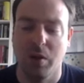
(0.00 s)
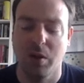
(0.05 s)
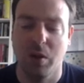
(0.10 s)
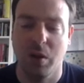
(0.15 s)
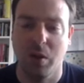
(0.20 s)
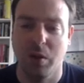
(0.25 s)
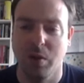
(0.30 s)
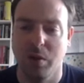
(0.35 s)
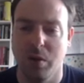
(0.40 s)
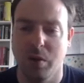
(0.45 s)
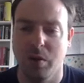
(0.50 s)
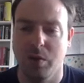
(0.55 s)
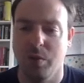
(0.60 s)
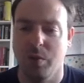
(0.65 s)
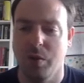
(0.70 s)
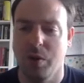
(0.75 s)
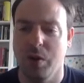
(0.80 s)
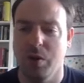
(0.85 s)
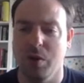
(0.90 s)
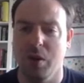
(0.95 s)
to, to
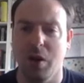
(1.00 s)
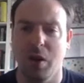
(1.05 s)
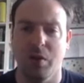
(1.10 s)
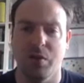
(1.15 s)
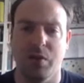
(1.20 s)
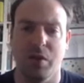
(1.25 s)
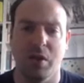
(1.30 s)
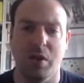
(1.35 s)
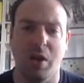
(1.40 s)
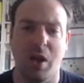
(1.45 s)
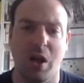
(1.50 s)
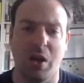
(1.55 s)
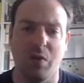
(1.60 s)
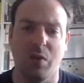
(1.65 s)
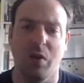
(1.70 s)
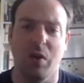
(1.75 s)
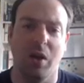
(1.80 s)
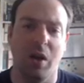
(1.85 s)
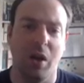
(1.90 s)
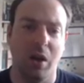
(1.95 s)
hugely
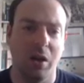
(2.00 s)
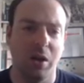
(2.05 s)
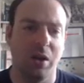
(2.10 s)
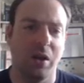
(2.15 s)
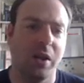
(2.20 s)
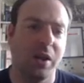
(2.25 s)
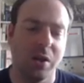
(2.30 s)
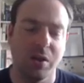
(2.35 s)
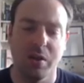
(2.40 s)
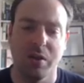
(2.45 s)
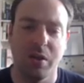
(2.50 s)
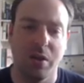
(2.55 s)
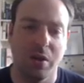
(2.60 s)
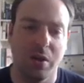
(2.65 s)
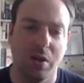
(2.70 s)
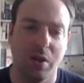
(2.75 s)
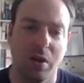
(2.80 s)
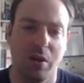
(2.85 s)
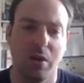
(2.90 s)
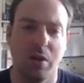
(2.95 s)
unsuccessful and, and, leads to
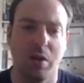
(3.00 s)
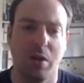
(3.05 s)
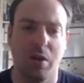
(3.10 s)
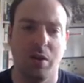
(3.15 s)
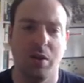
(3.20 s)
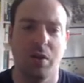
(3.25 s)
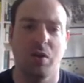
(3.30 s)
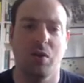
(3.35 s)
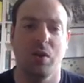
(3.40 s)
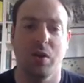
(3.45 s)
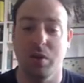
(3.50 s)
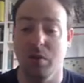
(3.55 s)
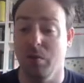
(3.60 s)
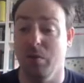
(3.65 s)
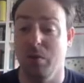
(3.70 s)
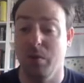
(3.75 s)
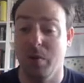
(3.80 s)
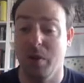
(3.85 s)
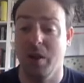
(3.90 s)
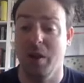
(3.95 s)
the, the, the Treaty of
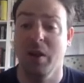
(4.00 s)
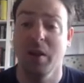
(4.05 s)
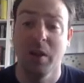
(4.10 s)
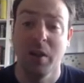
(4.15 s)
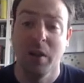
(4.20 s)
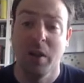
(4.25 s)
Troyes,